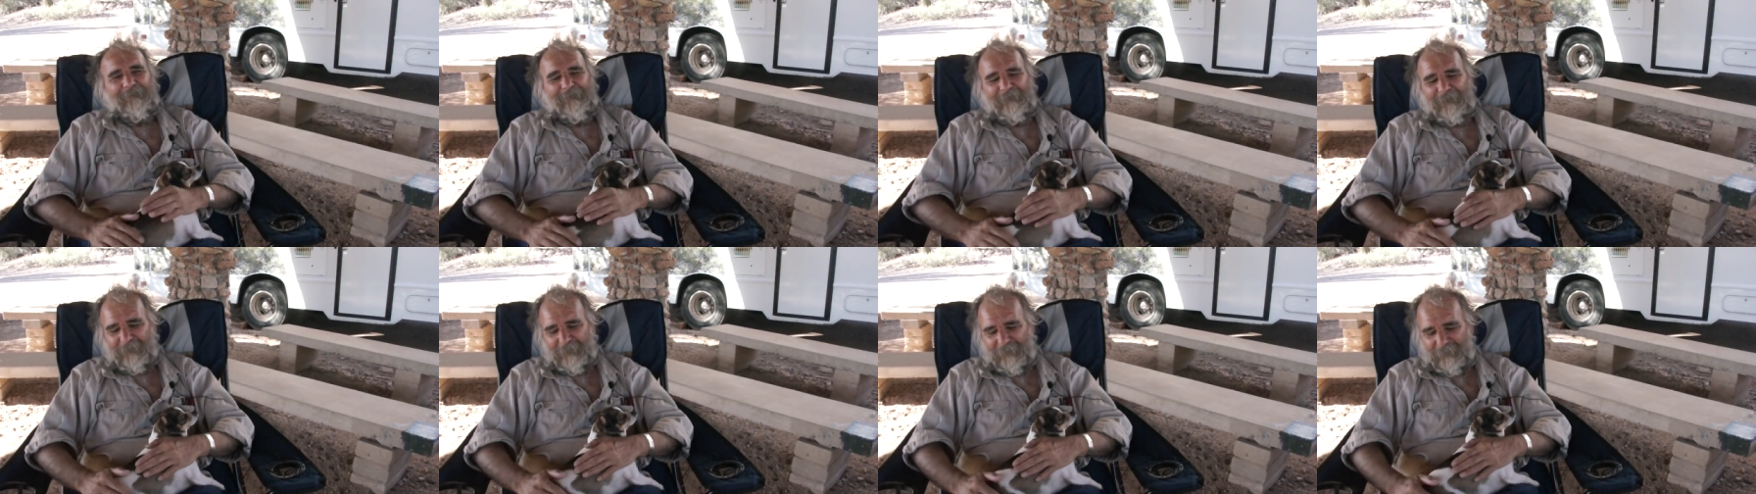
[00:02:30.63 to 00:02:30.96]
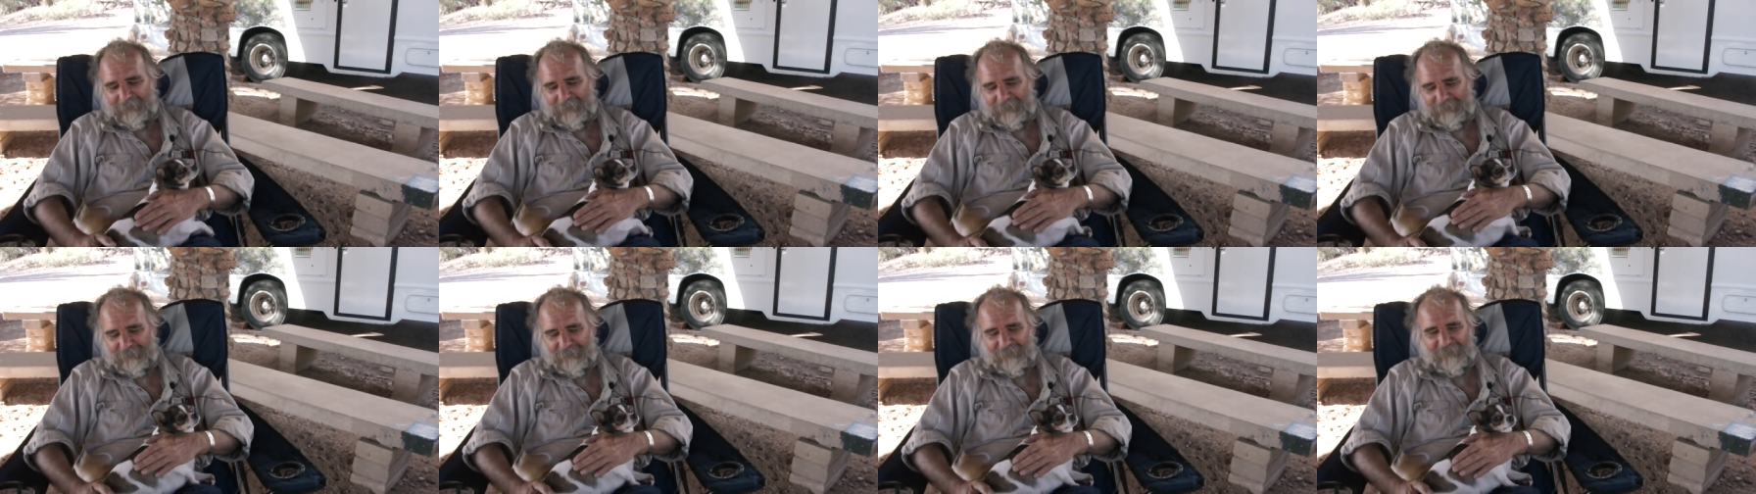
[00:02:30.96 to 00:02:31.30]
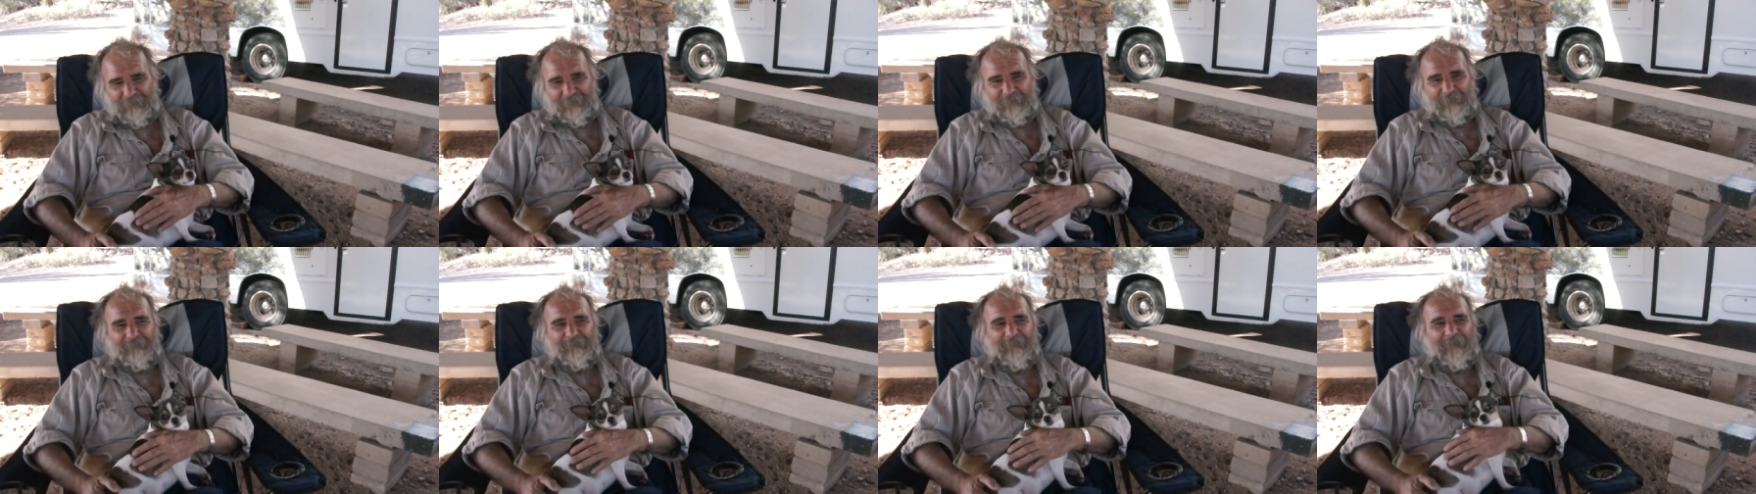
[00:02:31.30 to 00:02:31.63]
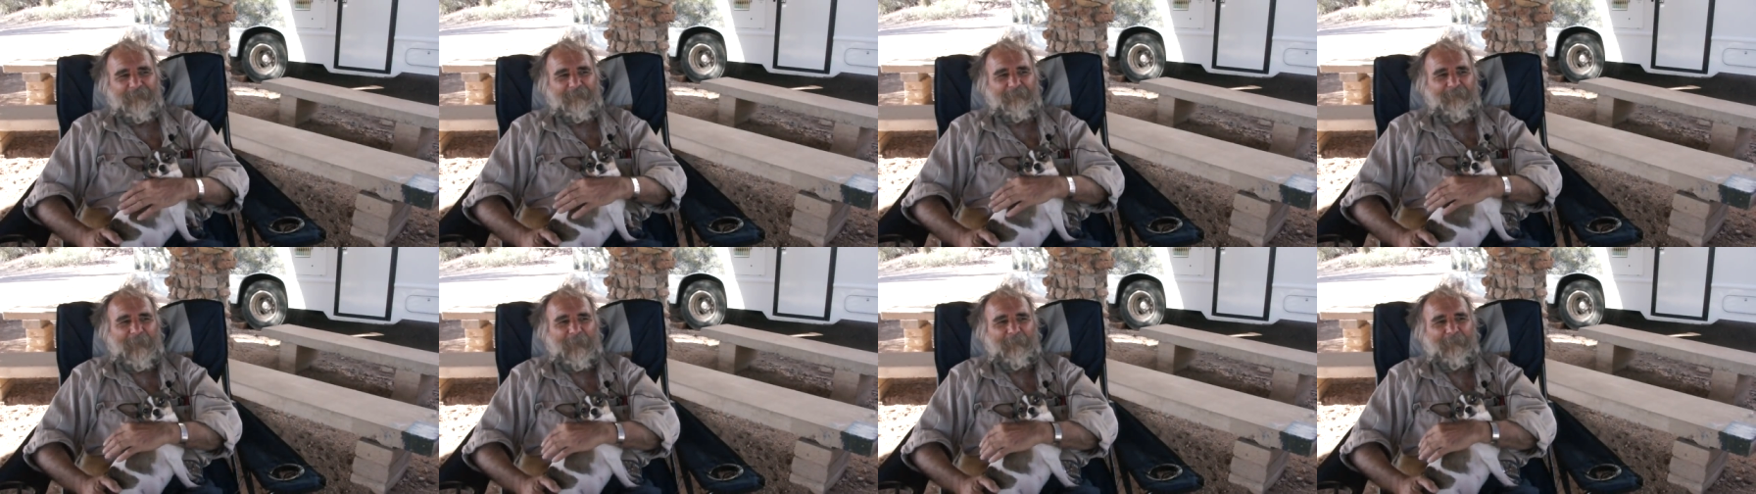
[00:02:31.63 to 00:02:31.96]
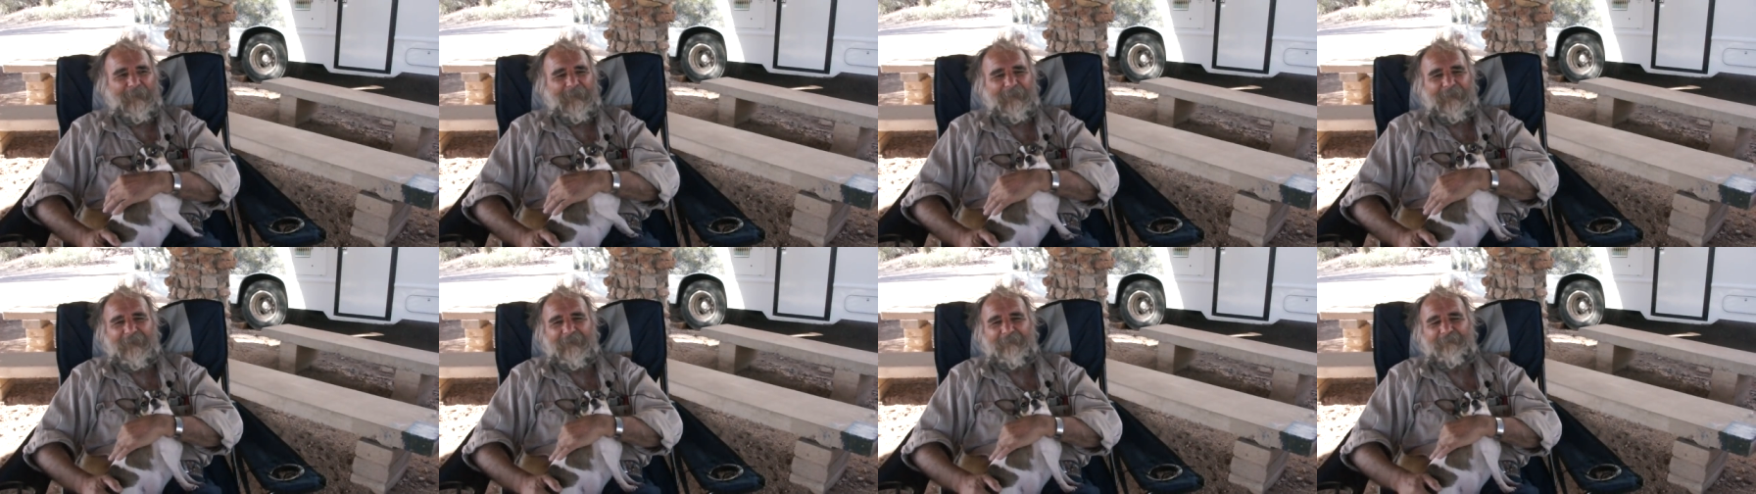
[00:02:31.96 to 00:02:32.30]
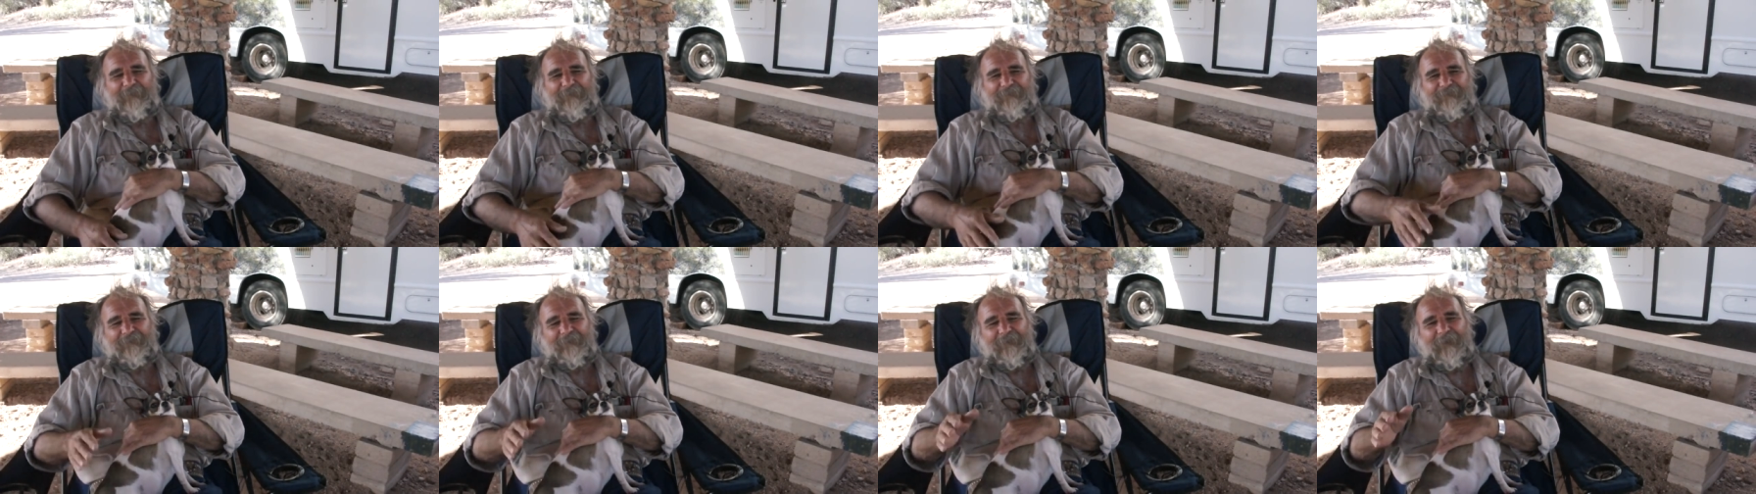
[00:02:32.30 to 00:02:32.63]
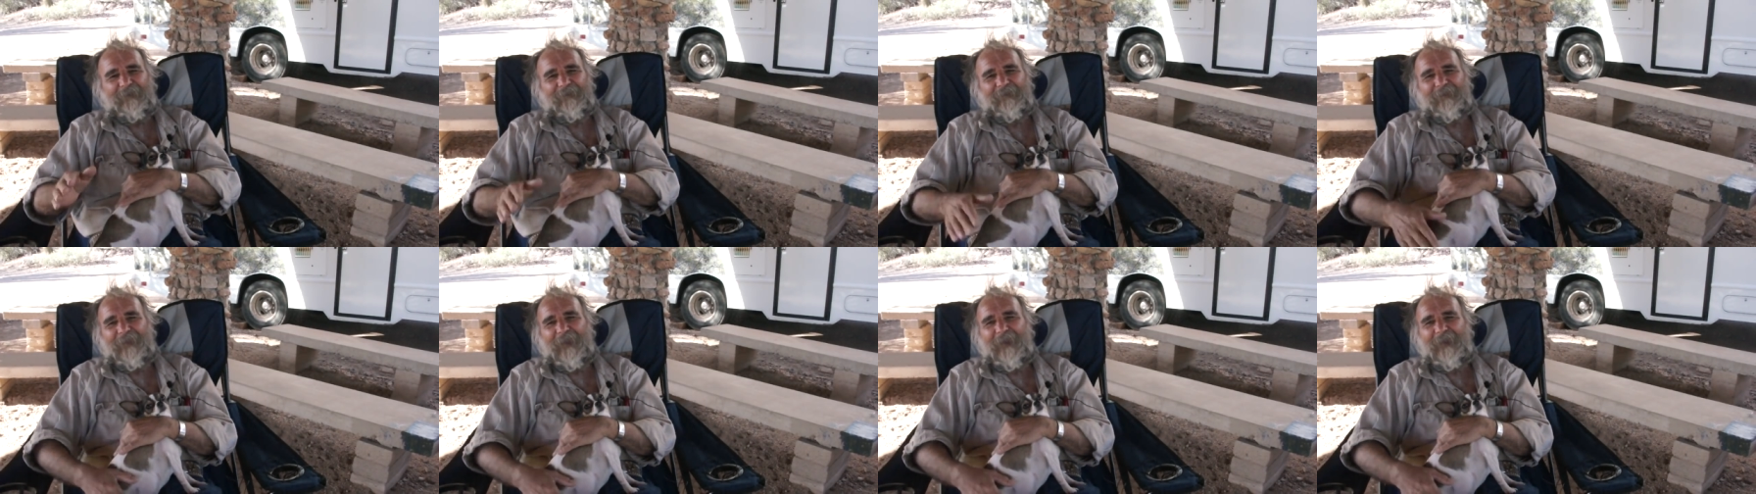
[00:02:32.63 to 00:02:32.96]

And I told him, so say, if I want to get a mercenary